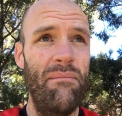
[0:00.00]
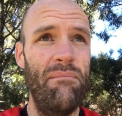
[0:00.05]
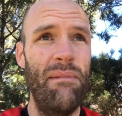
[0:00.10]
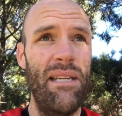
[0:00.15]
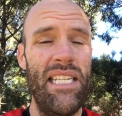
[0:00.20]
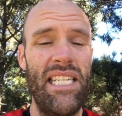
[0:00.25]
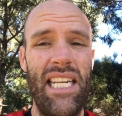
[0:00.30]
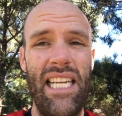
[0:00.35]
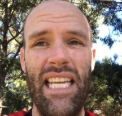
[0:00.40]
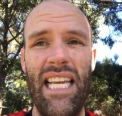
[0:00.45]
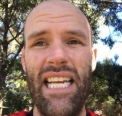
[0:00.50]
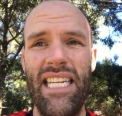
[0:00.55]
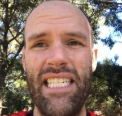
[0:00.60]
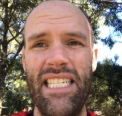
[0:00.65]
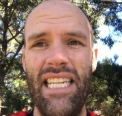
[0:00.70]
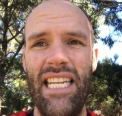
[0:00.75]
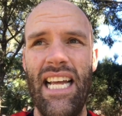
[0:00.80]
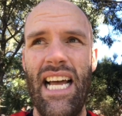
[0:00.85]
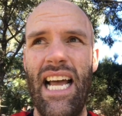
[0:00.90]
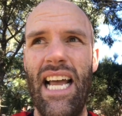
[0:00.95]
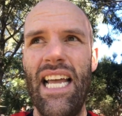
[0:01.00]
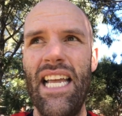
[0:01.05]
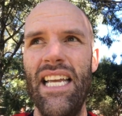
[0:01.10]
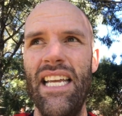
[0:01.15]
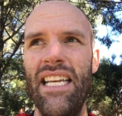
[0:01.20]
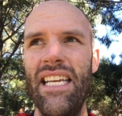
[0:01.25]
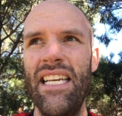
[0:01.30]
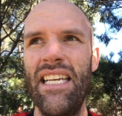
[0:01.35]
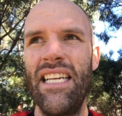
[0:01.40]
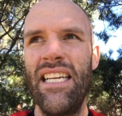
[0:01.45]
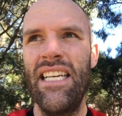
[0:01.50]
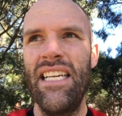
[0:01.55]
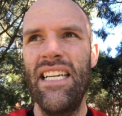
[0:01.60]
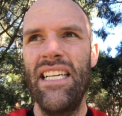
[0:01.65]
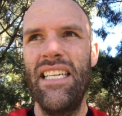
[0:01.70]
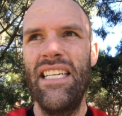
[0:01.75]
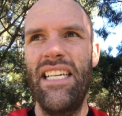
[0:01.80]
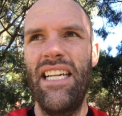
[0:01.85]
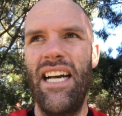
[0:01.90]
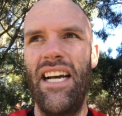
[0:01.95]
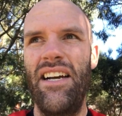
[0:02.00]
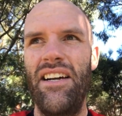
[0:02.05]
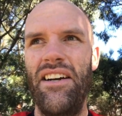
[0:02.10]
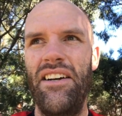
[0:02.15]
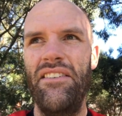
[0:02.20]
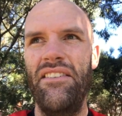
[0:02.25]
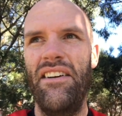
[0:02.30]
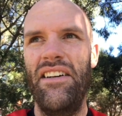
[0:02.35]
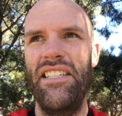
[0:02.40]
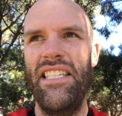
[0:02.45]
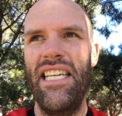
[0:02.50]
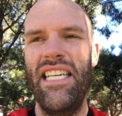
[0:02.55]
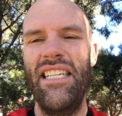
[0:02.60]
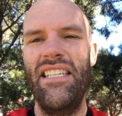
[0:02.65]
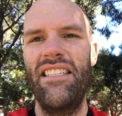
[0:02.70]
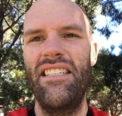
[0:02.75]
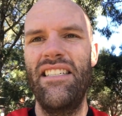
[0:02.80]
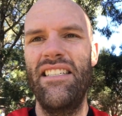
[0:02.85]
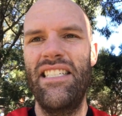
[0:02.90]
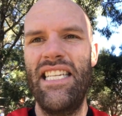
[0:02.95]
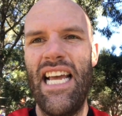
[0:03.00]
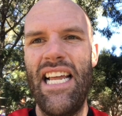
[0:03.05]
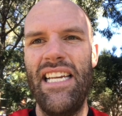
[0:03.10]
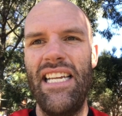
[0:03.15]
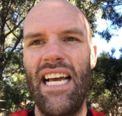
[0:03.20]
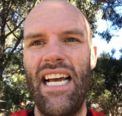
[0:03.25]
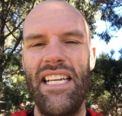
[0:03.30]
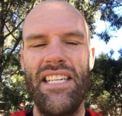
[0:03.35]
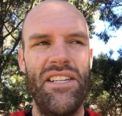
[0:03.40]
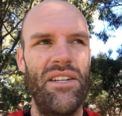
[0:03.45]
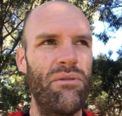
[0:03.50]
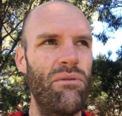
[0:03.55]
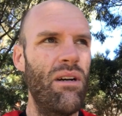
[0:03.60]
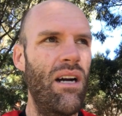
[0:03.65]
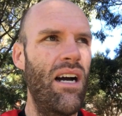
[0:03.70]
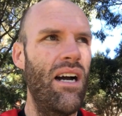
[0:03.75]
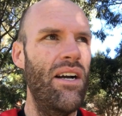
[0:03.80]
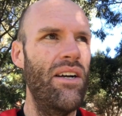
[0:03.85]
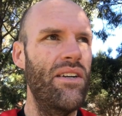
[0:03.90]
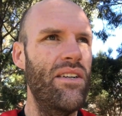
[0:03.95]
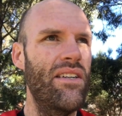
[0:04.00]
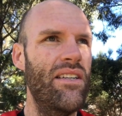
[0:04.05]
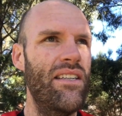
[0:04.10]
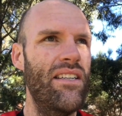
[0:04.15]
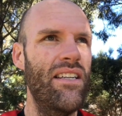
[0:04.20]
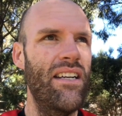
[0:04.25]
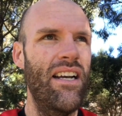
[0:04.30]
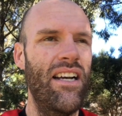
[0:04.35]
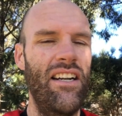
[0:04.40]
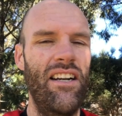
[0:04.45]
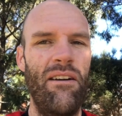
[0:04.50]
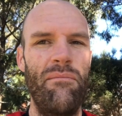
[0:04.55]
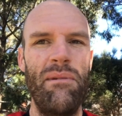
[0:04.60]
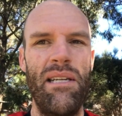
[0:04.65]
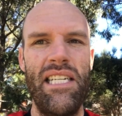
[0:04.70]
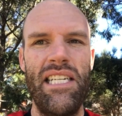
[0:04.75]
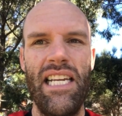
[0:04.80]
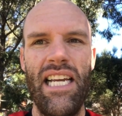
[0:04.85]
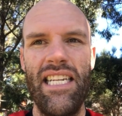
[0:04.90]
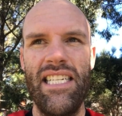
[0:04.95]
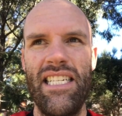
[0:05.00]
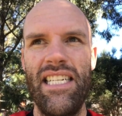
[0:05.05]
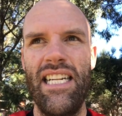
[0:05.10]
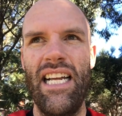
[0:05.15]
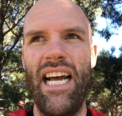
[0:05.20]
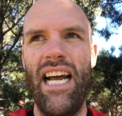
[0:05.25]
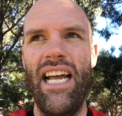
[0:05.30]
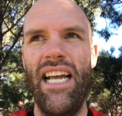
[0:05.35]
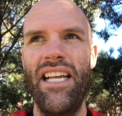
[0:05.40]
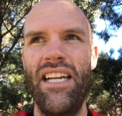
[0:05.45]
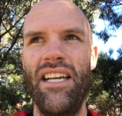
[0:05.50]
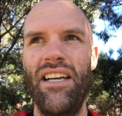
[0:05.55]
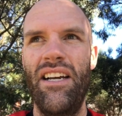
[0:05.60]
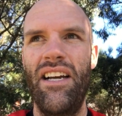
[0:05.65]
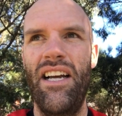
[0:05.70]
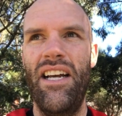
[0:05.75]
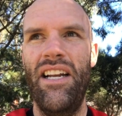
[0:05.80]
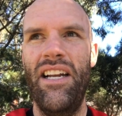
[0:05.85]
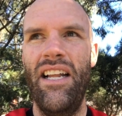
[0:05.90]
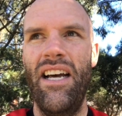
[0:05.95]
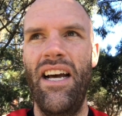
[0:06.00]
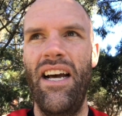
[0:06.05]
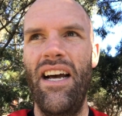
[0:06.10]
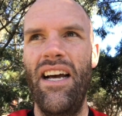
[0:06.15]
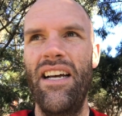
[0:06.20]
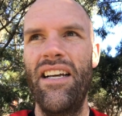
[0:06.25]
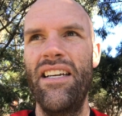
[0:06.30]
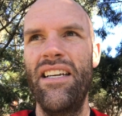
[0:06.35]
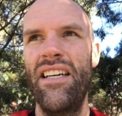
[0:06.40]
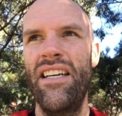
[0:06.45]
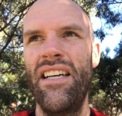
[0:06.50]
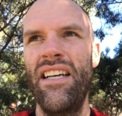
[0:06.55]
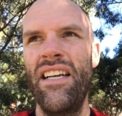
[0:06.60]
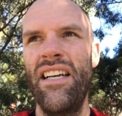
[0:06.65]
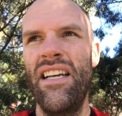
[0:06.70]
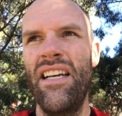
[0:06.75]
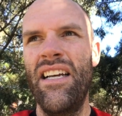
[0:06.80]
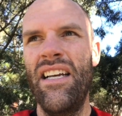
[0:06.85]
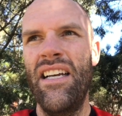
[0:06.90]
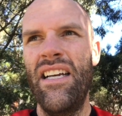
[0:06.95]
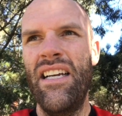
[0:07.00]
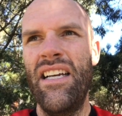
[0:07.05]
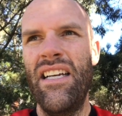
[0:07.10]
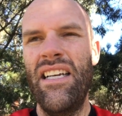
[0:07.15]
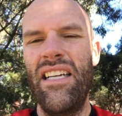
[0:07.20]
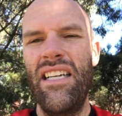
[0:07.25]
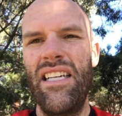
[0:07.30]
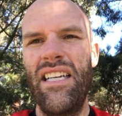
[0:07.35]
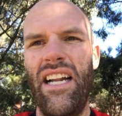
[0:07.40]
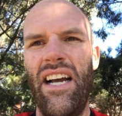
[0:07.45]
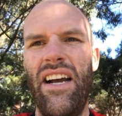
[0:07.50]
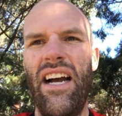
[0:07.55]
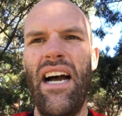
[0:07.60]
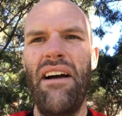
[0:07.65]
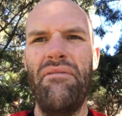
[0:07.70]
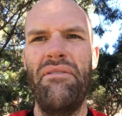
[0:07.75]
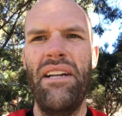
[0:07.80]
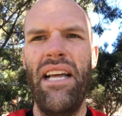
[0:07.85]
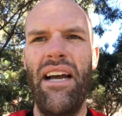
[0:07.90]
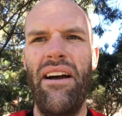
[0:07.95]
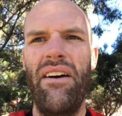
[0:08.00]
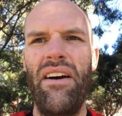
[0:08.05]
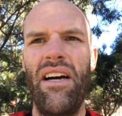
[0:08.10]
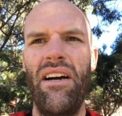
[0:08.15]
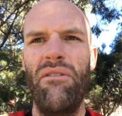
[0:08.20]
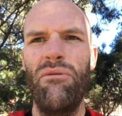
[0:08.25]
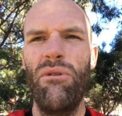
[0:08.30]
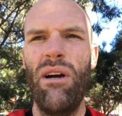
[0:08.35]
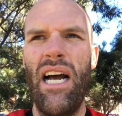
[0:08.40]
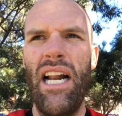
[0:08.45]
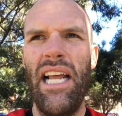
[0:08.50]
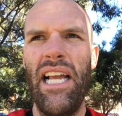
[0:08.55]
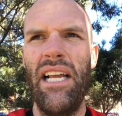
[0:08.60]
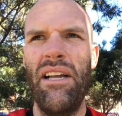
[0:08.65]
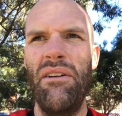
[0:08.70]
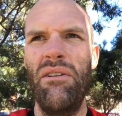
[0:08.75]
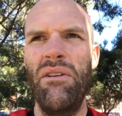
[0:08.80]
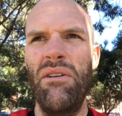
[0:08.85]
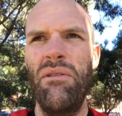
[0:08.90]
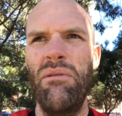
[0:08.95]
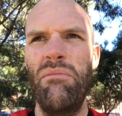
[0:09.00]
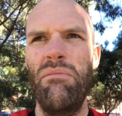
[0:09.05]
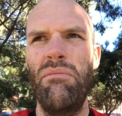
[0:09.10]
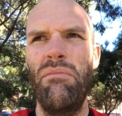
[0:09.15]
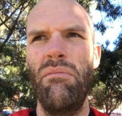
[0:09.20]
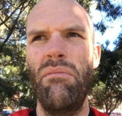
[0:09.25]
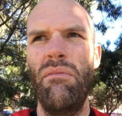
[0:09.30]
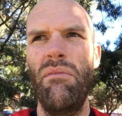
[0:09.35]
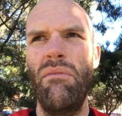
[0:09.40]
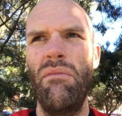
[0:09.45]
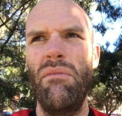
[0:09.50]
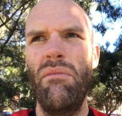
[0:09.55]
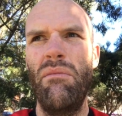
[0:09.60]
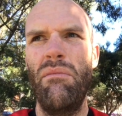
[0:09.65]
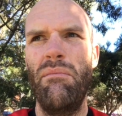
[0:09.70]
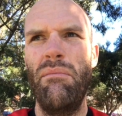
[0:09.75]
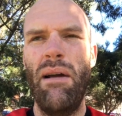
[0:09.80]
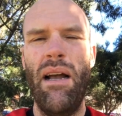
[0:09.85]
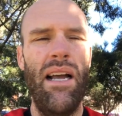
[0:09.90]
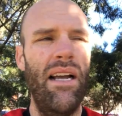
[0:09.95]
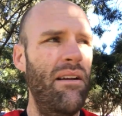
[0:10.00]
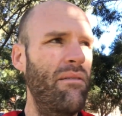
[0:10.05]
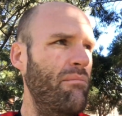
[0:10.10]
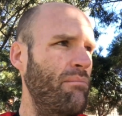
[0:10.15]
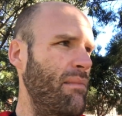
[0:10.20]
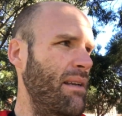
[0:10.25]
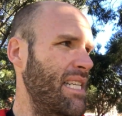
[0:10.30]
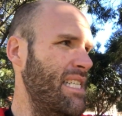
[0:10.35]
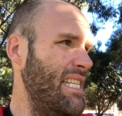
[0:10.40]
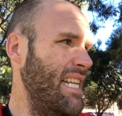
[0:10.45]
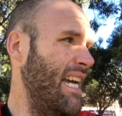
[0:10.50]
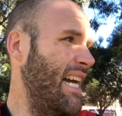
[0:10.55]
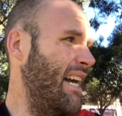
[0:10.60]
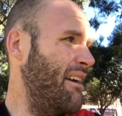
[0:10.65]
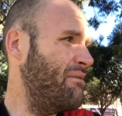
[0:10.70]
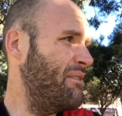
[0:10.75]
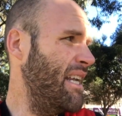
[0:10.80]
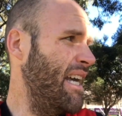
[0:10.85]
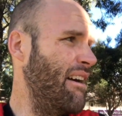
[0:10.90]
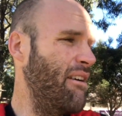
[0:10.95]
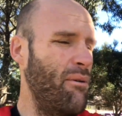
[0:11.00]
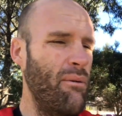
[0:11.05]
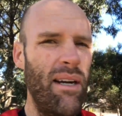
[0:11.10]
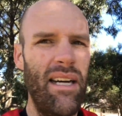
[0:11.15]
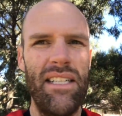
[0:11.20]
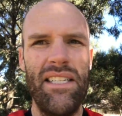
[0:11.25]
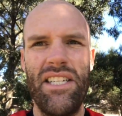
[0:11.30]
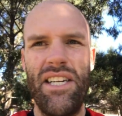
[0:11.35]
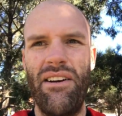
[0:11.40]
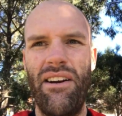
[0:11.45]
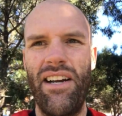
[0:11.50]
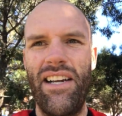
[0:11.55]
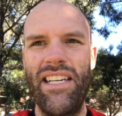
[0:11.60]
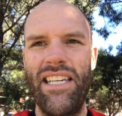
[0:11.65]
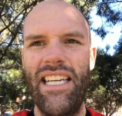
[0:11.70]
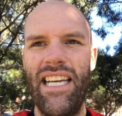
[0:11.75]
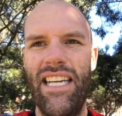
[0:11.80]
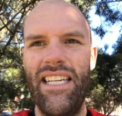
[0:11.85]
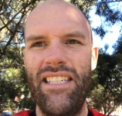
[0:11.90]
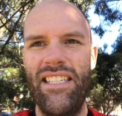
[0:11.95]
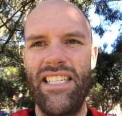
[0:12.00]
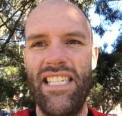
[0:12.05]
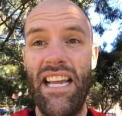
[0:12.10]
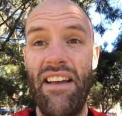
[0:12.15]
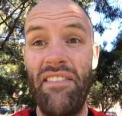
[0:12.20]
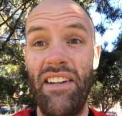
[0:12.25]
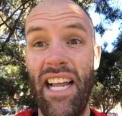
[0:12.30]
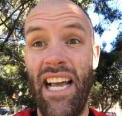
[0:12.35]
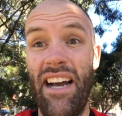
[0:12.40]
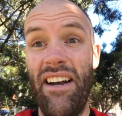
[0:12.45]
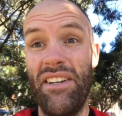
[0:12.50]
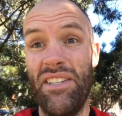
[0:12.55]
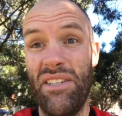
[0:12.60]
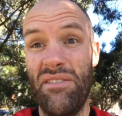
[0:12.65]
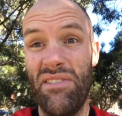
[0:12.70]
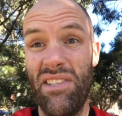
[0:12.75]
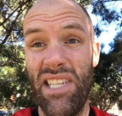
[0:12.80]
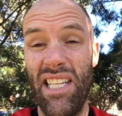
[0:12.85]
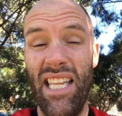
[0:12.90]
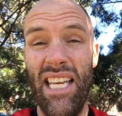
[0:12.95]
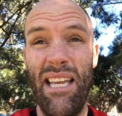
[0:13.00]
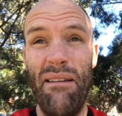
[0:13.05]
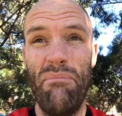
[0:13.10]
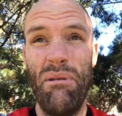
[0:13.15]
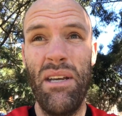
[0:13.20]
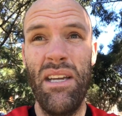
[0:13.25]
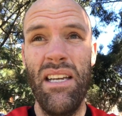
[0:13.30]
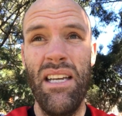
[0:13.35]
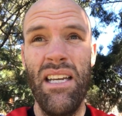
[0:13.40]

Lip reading: missing yesterday. You know, I did 10 days in a row. And I missed yesterday, and half an hour running, missed a half an hour run so I could get 7 hours of sleep.